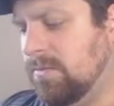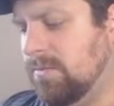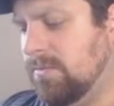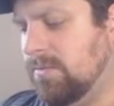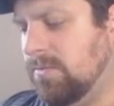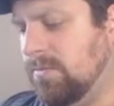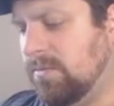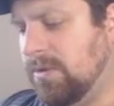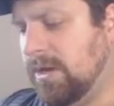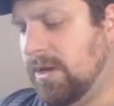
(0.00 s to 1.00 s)
we'll
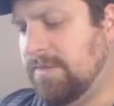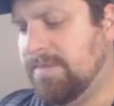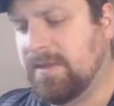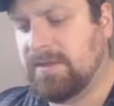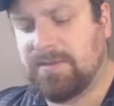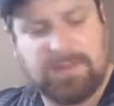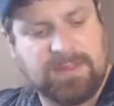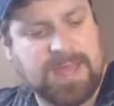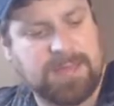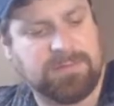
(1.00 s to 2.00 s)
cut off the
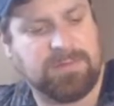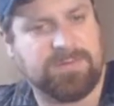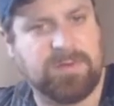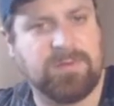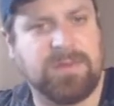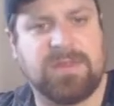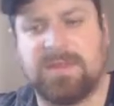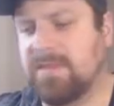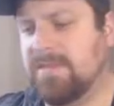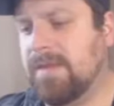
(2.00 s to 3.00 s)
tops of a few of these
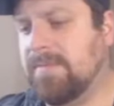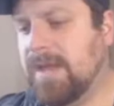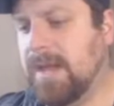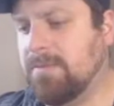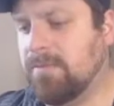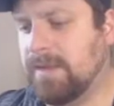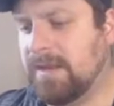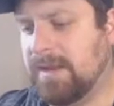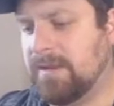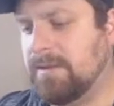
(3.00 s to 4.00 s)
at the same time so we can
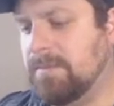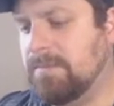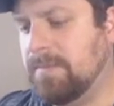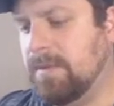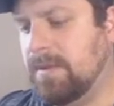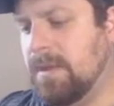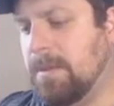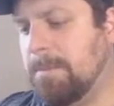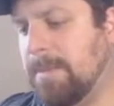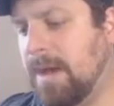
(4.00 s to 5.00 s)
kind of
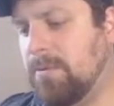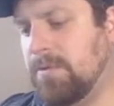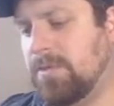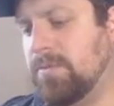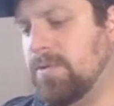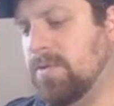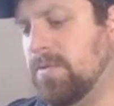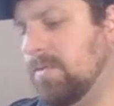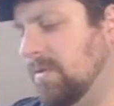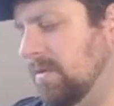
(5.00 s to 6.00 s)
power
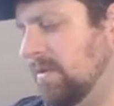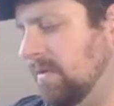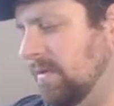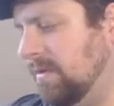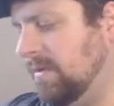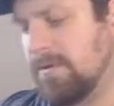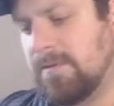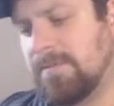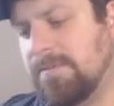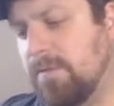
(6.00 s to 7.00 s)
through. There
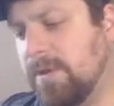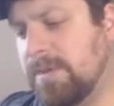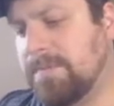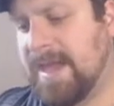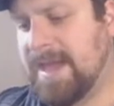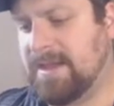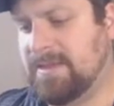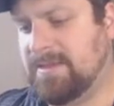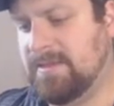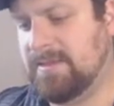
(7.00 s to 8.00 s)
are 40
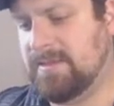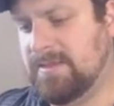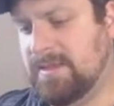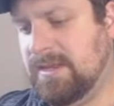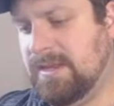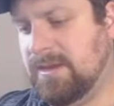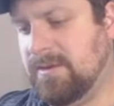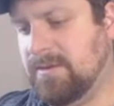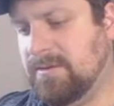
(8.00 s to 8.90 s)
packs in here.